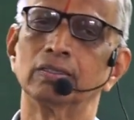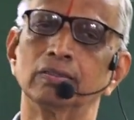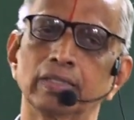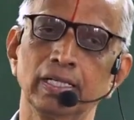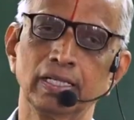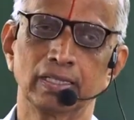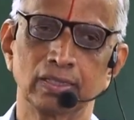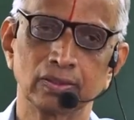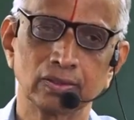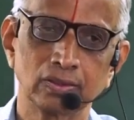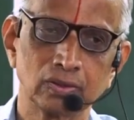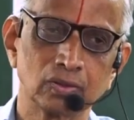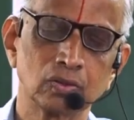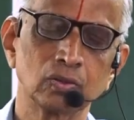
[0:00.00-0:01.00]
Okay,
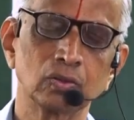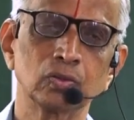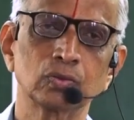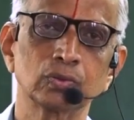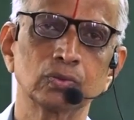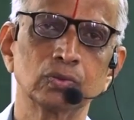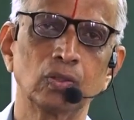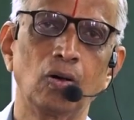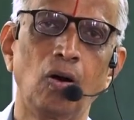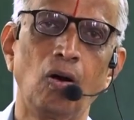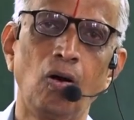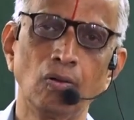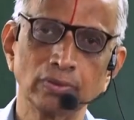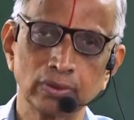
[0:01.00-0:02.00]
so
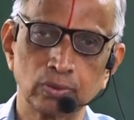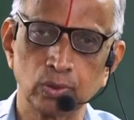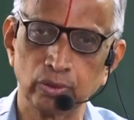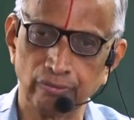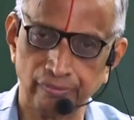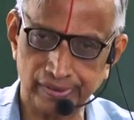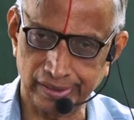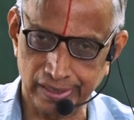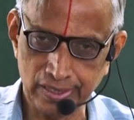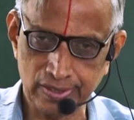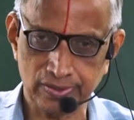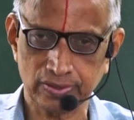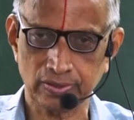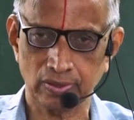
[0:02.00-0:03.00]
all the
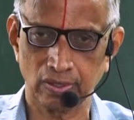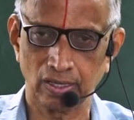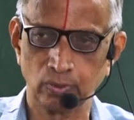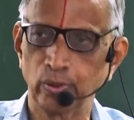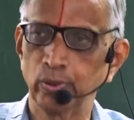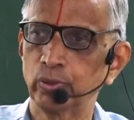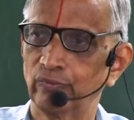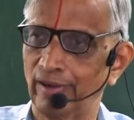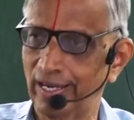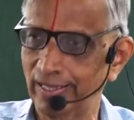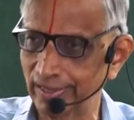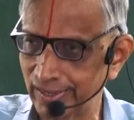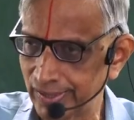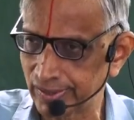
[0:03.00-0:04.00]
coefficients are going to
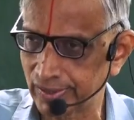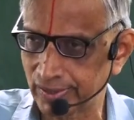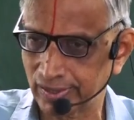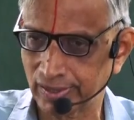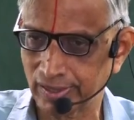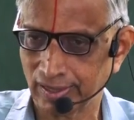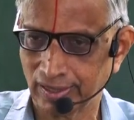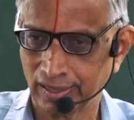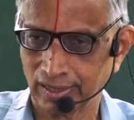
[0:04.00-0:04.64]
vanish